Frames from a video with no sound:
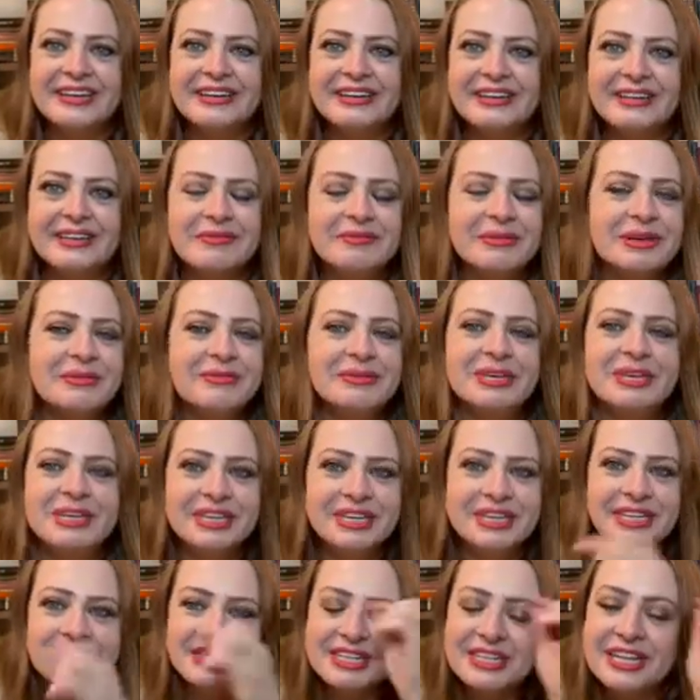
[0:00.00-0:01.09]
Maybe he
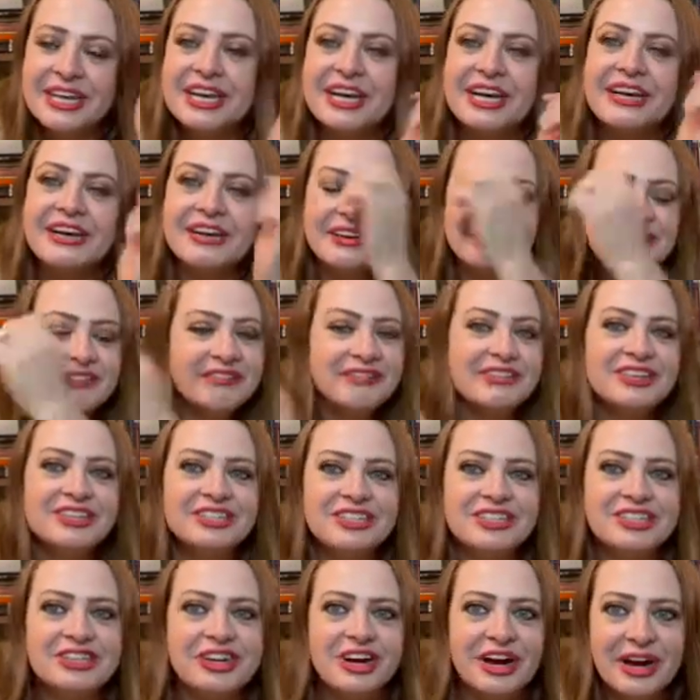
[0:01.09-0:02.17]
can, like, fix
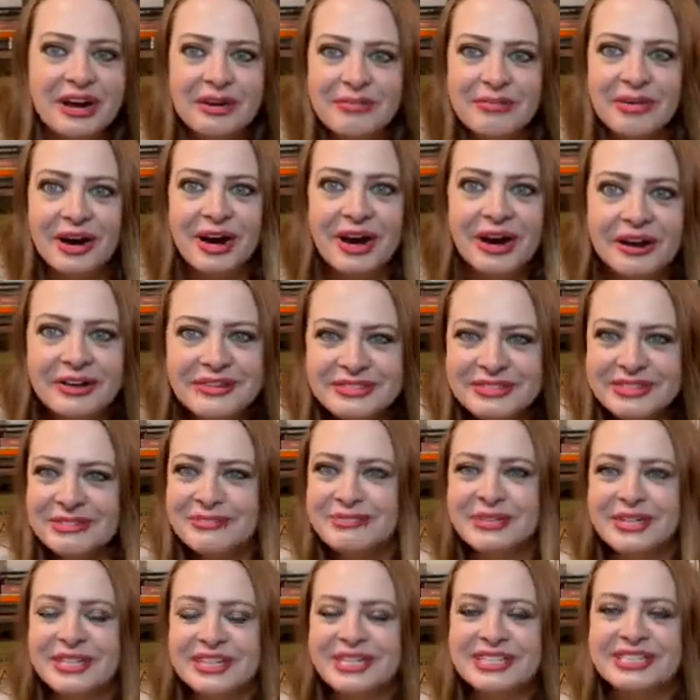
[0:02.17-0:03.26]
your eyebrows, but
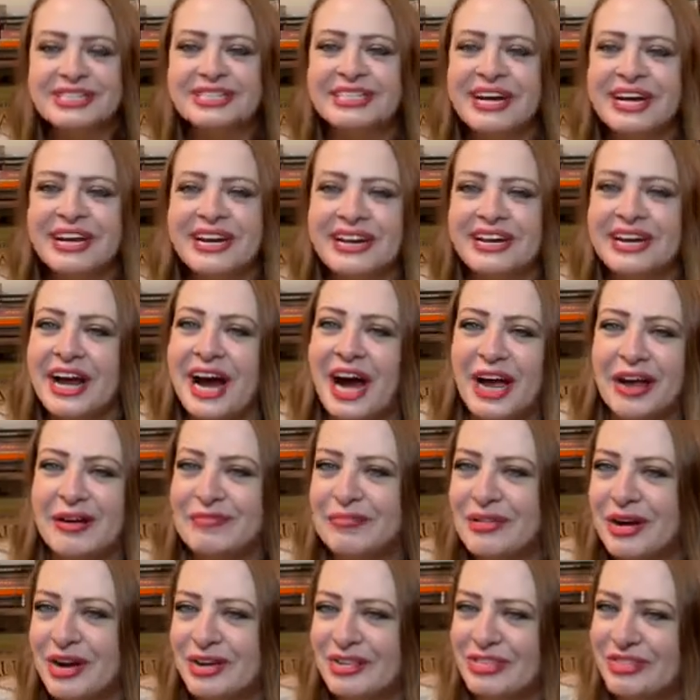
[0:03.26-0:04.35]
he's not an
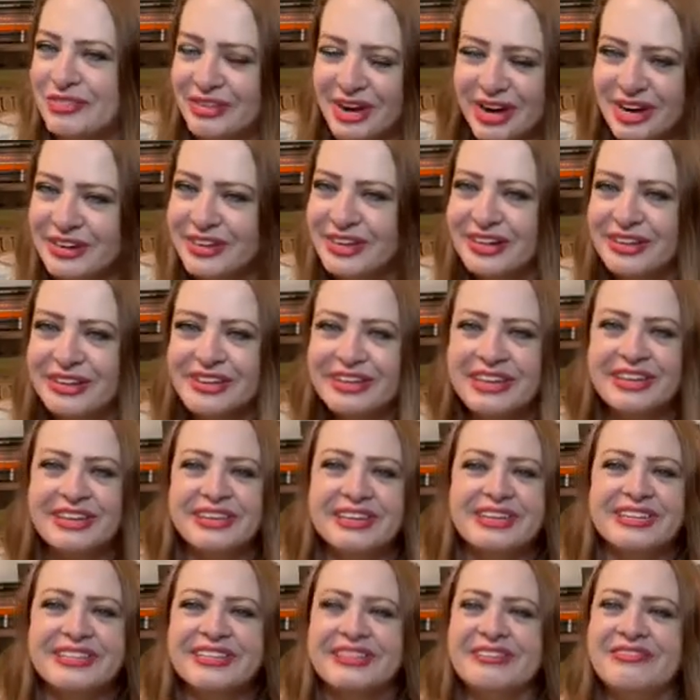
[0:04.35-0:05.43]
eyebrow threader. Like,
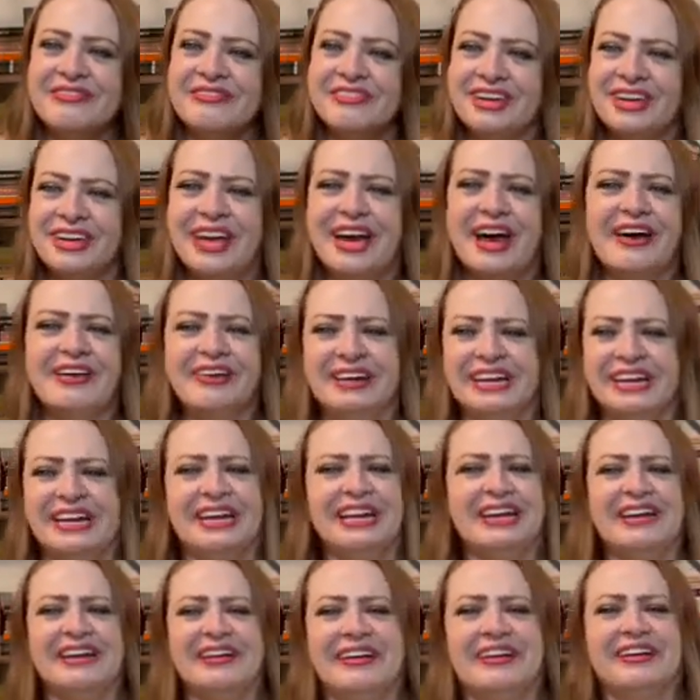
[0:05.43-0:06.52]
get the fuck out of
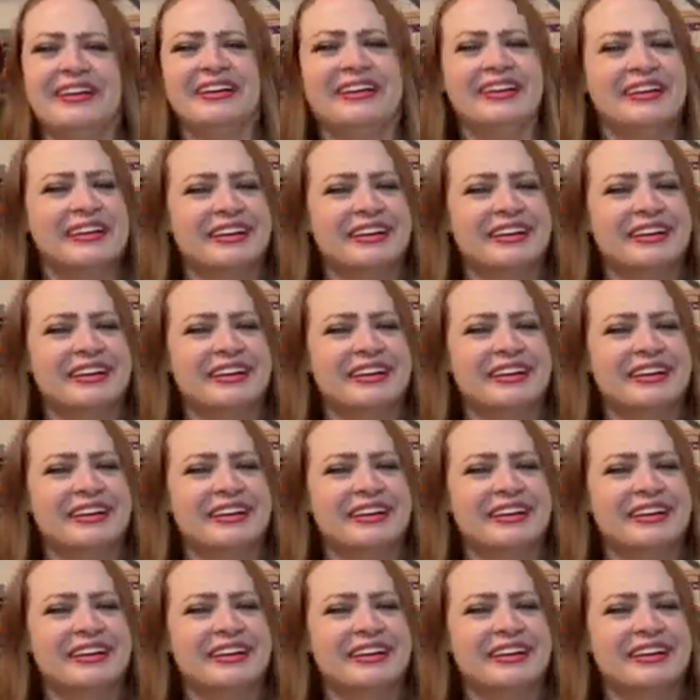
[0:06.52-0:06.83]
here.